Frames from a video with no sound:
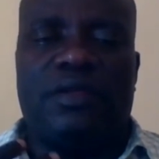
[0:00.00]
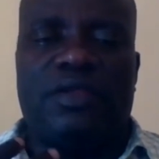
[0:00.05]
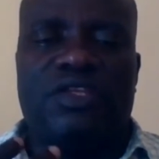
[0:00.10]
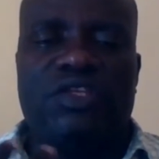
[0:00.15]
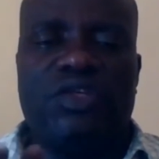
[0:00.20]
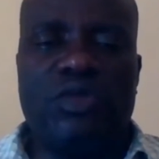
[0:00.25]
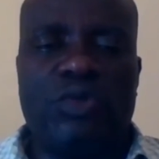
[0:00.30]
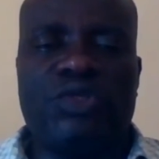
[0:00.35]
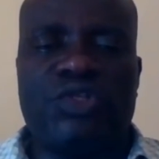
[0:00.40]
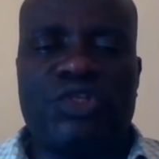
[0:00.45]

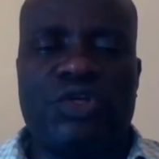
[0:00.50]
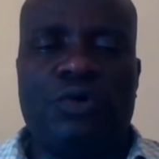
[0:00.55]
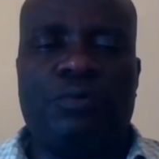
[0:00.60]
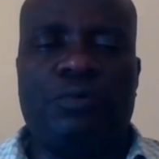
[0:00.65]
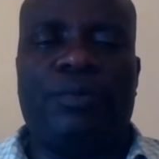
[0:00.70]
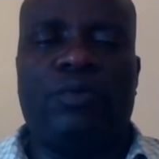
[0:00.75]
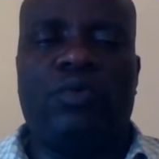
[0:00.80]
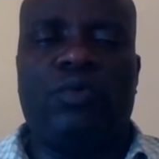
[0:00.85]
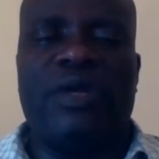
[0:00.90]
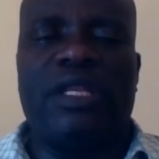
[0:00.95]

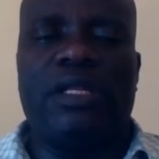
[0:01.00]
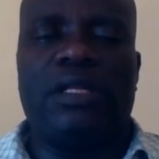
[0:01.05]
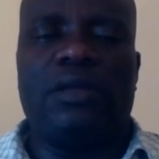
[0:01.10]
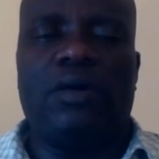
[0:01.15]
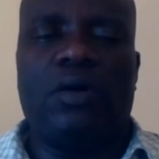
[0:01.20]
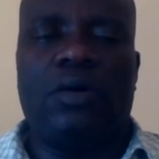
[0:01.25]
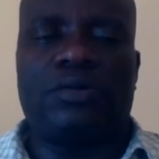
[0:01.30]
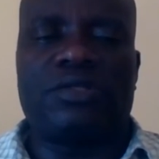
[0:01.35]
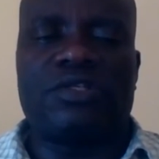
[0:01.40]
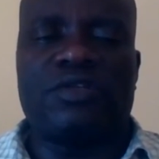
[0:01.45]
YouTube will
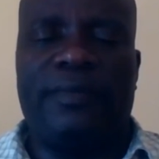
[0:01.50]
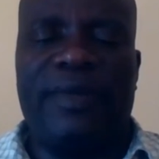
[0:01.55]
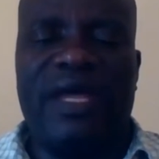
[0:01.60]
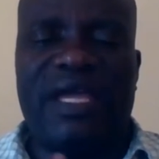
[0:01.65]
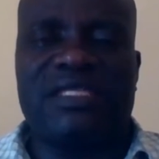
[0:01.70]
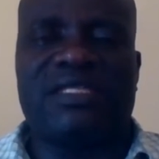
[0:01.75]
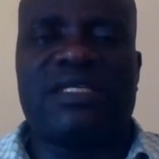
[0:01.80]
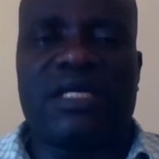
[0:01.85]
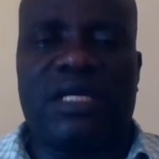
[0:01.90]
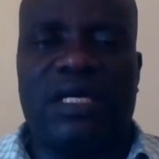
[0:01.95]

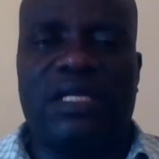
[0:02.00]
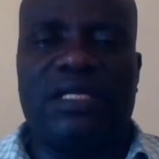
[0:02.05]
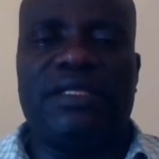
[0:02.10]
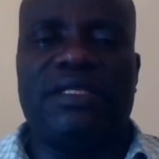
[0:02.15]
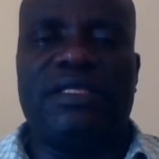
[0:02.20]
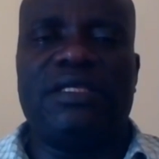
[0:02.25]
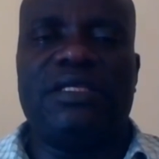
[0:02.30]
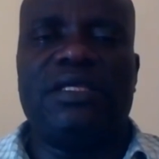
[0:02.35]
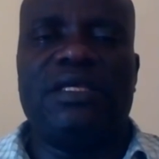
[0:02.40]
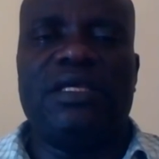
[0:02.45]

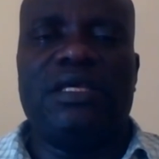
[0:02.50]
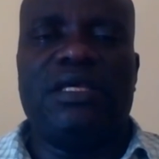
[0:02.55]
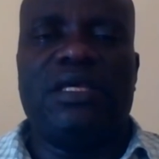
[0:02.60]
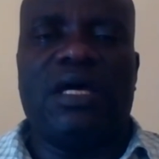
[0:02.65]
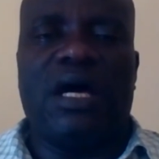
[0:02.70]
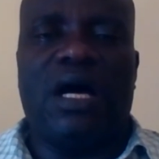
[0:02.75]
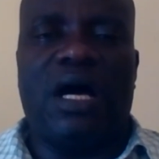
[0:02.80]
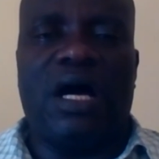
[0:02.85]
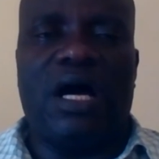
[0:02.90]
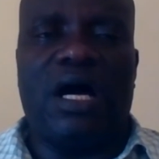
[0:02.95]
automatically
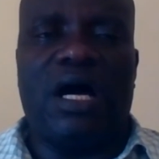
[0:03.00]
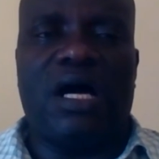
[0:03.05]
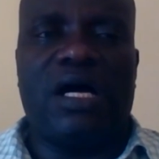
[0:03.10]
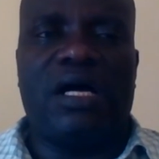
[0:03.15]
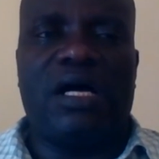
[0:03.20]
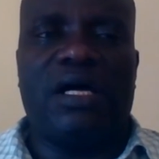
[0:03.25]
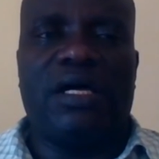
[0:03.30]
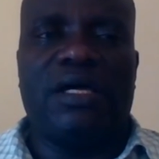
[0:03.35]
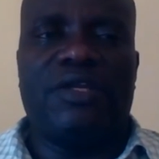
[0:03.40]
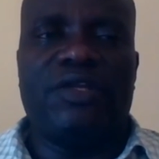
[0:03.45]
uh,
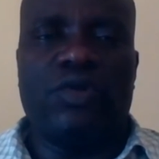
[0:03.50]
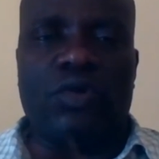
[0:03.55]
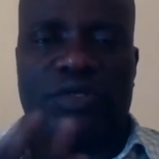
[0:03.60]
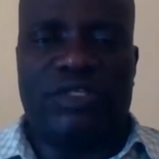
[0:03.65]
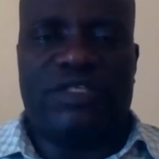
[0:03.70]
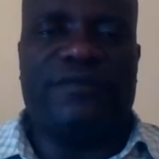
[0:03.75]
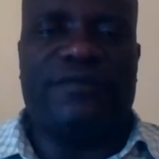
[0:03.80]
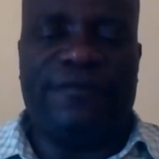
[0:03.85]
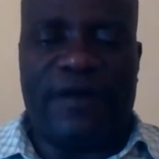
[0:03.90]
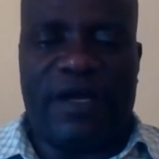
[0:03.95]

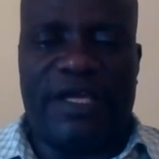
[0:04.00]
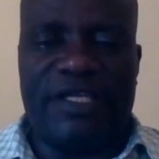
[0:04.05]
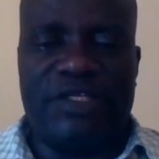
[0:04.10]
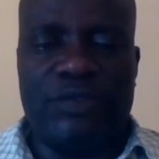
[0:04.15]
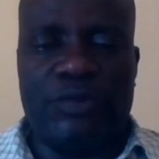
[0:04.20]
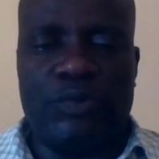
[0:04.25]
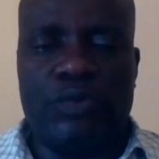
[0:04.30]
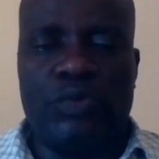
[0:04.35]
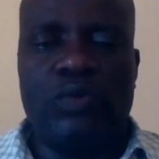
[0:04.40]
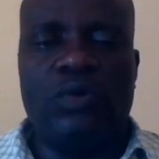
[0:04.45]
notify
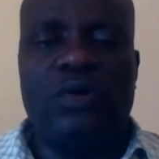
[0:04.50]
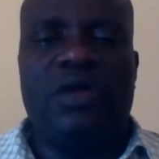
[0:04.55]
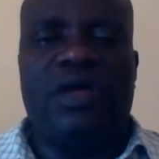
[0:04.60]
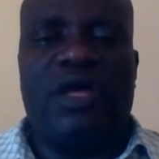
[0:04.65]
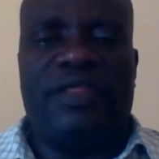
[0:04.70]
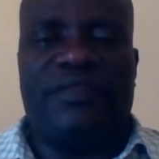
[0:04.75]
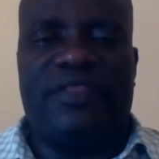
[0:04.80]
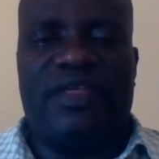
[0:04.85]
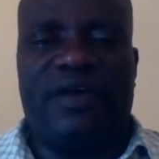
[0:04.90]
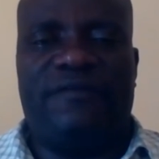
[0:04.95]
you.
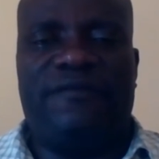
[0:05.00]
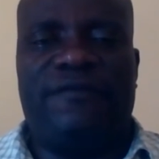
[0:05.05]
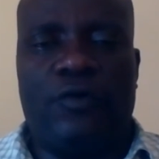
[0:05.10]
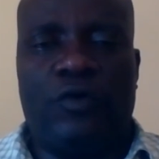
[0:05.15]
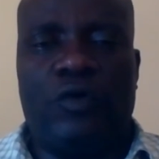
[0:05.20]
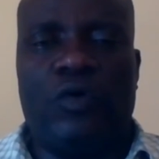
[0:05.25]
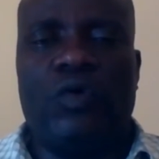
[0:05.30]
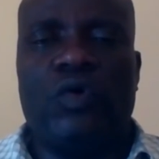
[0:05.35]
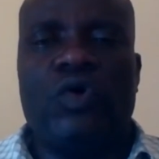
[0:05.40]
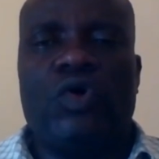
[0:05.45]
And
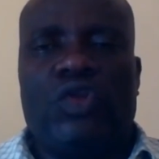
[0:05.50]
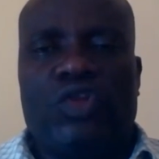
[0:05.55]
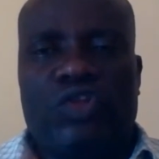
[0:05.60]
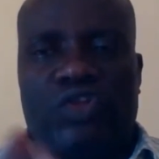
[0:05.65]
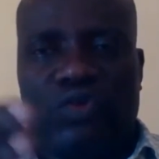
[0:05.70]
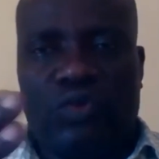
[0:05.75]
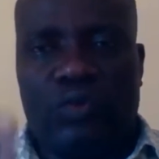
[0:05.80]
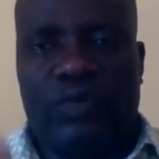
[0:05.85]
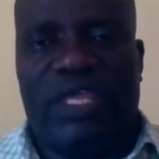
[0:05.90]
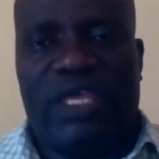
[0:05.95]
therefore,
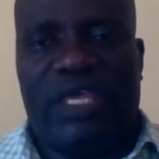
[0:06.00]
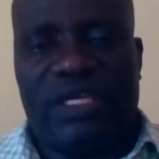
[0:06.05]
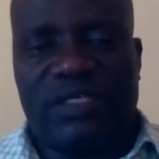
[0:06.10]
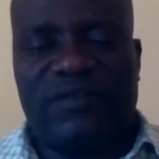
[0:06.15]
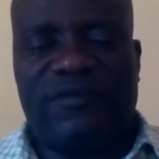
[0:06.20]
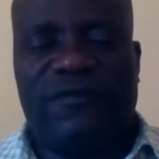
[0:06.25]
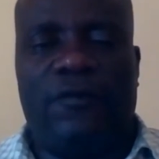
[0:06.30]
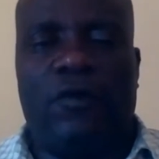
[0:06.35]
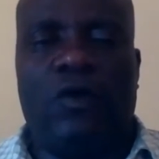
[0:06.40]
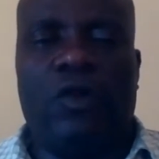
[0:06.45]
you
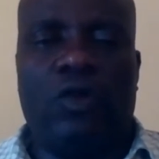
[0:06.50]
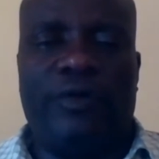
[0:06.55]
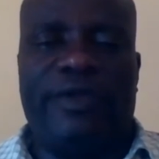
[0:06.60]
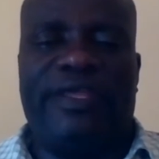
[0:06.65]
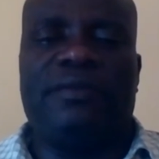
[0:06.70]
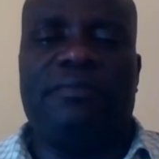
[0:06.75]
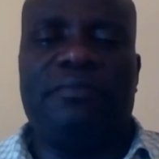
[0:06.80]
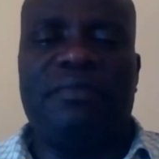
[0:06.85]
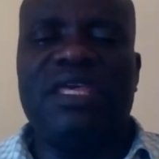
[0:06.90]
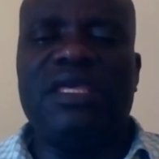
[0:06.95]
get
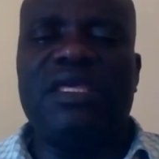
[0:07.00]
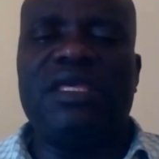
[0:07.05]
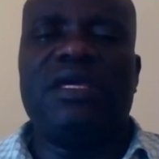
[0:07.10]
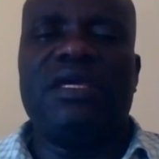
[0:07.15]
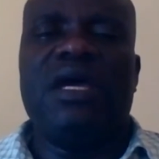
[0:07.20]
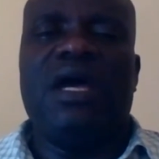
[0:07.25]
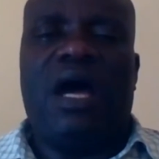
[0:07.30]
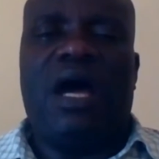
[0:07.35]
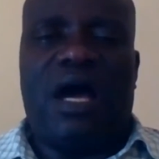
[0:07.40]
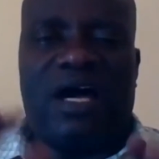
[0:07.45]
following
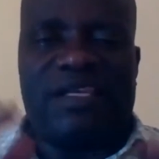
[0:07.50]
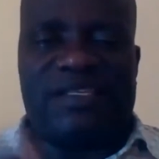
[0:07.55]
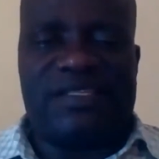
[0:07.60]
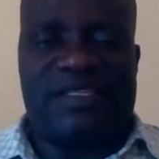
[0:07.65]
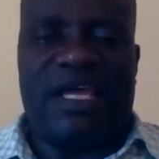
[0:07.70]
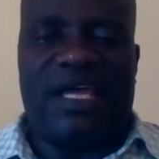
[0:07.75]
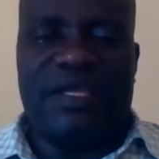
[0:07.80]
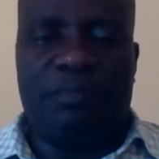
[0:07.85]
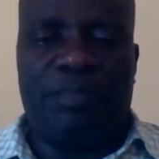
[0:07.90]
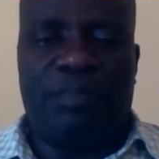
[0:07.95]
me
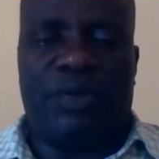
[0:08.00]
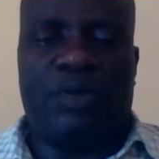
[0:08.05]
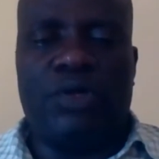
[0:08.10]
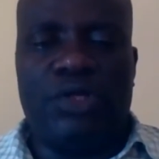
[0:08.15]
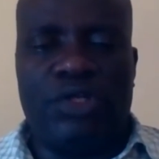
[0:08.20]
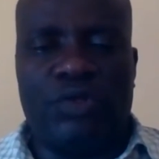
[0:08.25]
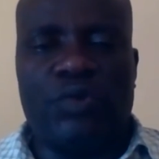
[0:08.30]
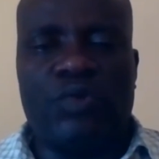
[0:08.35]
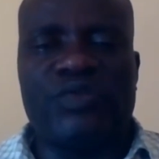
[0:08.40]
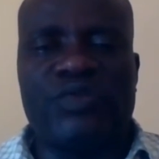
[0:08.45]
as I
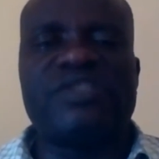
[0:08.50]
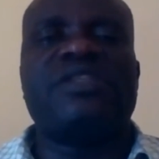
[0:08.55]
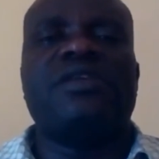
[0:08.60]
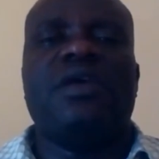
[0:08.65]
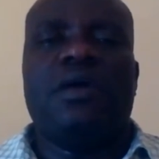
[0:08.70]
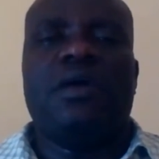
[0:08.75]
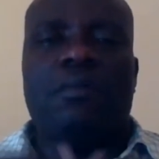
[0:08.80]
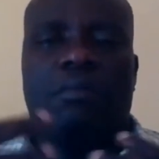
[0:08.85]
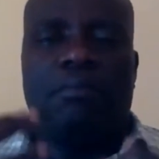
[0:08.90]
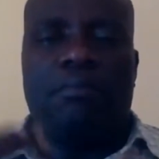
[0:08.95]

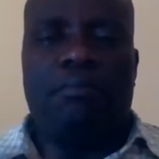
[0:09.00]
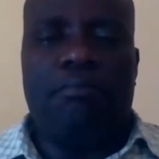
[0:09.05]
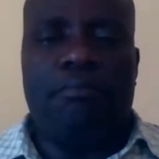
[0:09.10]
produce